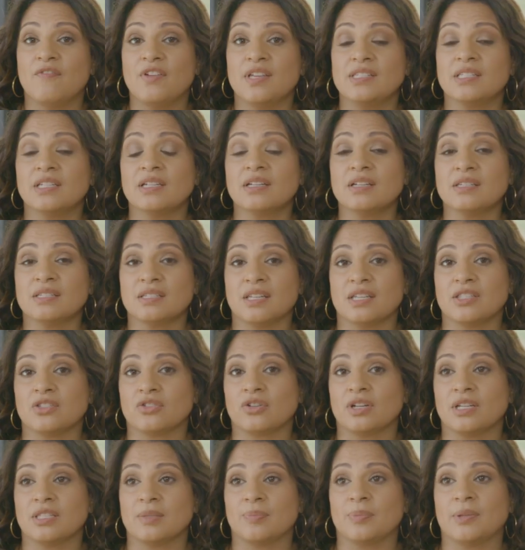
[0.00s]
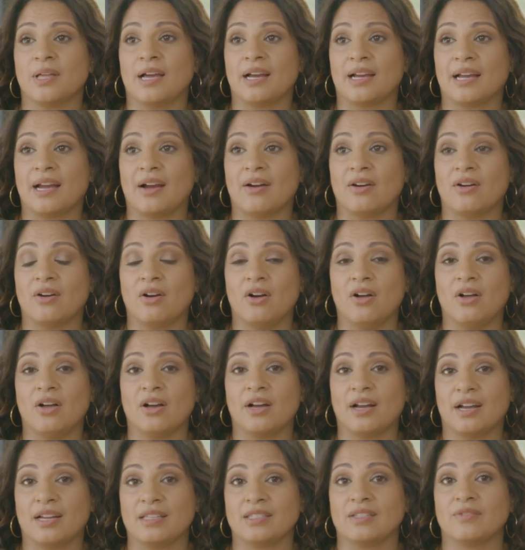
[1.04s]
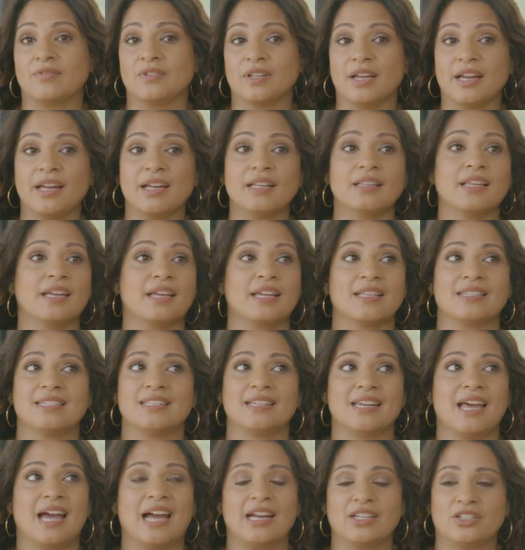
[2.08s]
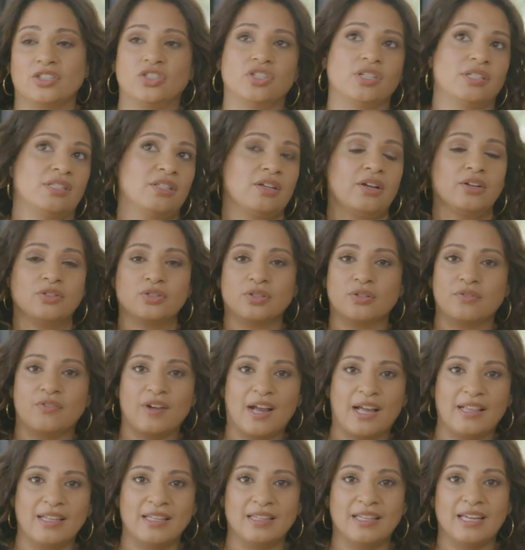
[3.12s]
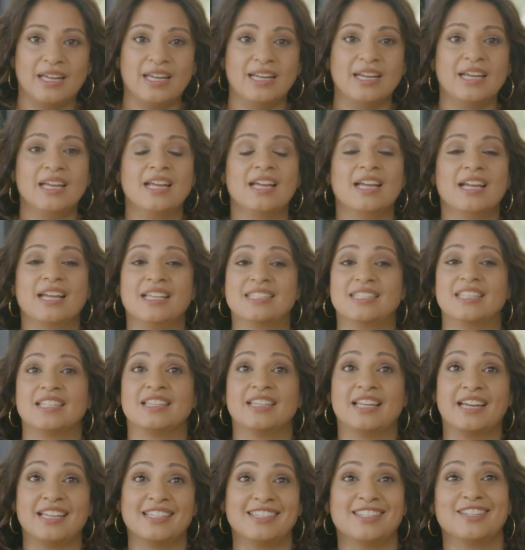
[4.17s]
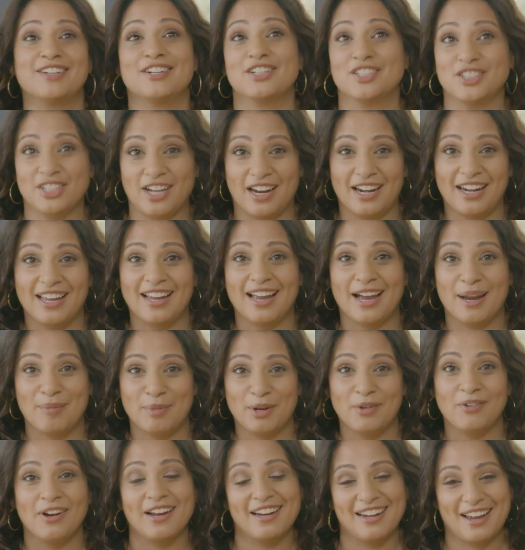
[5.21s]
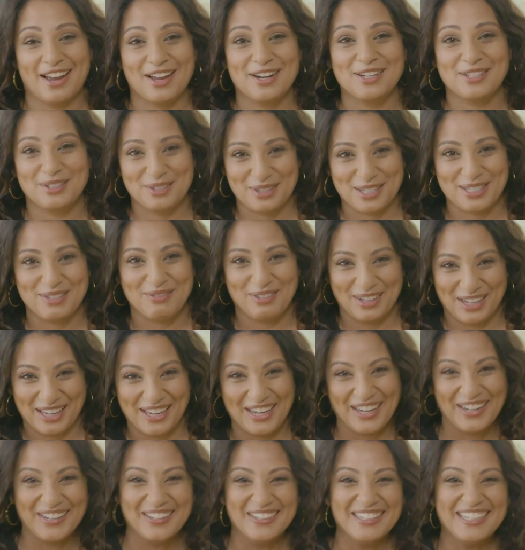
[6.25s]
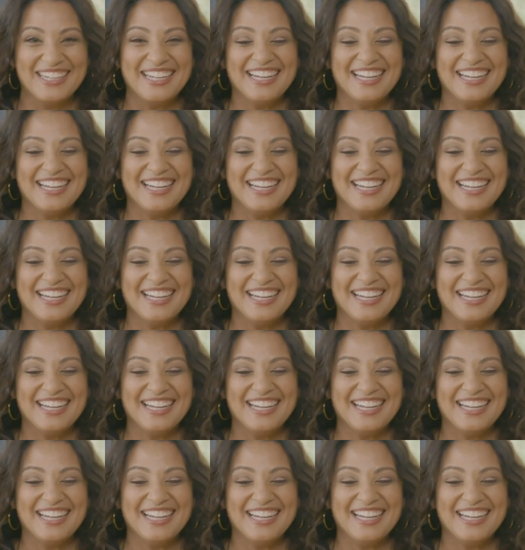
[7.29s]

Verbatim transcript: Physical sunscreens block out all kinds of light, like it's not just ultraviolet light, it's the lights that are shining on me right now to do this video.